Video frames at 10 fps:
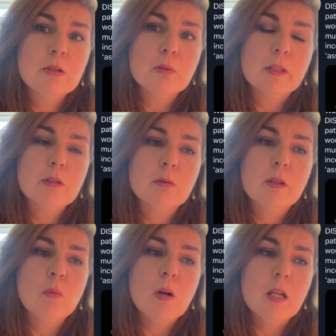twenty
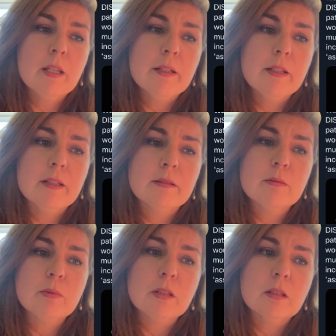twenty-one is
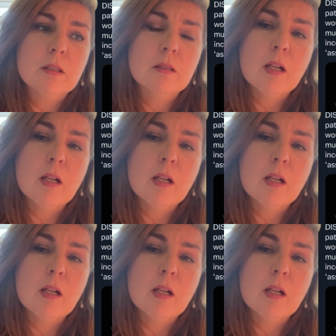with the,